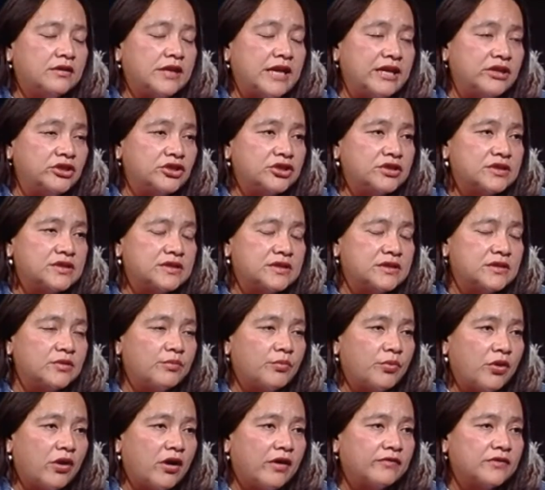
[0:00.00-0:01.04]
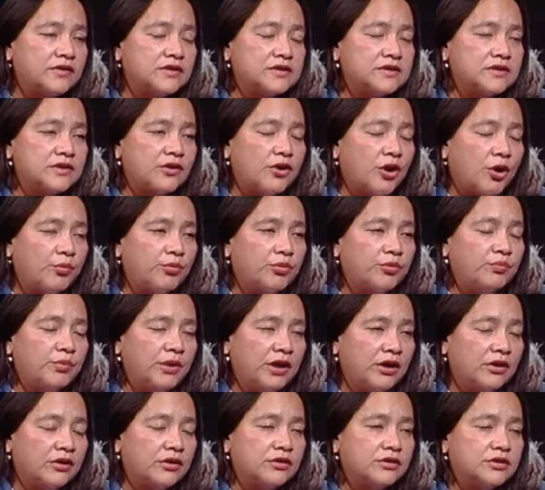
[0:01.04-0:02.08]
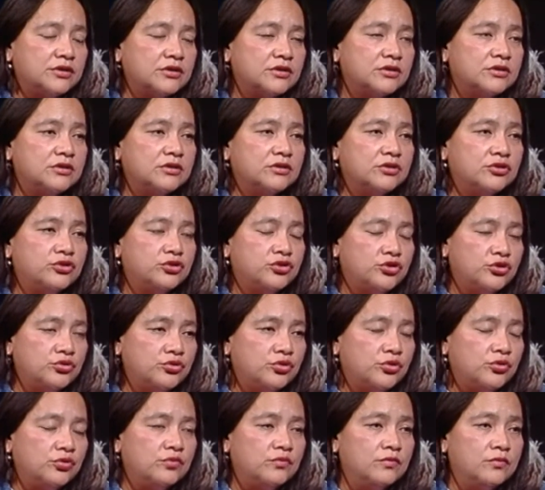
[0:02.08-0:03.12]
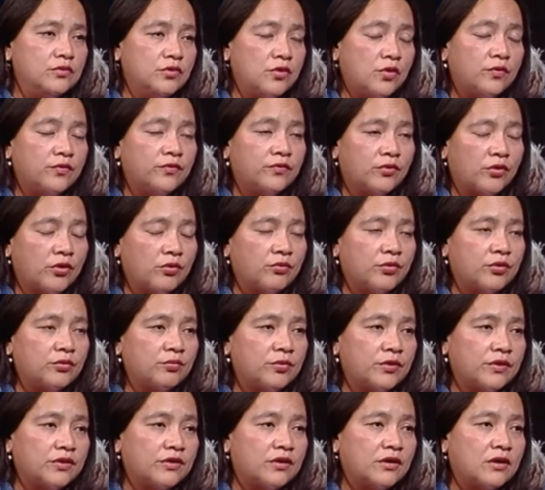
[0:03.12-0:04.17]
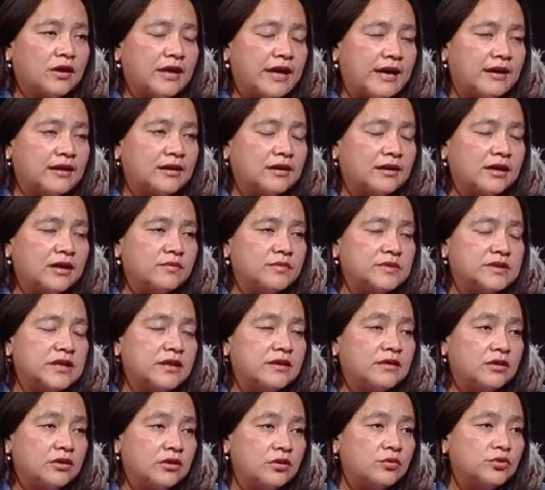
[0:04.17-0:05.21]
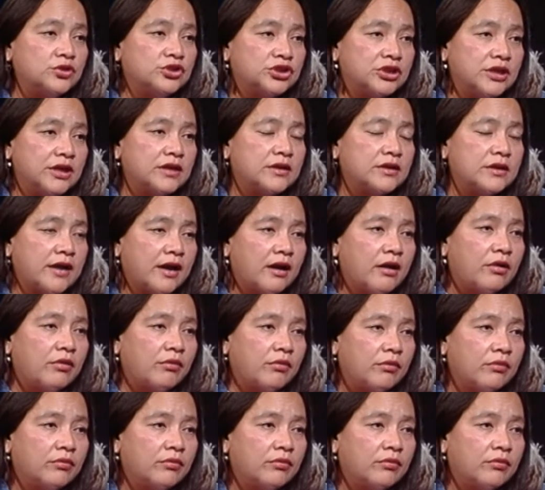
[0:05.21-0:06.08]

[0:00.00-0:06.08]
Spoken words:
nations in the province that are prepared to go forward with their land claims and negotiate now.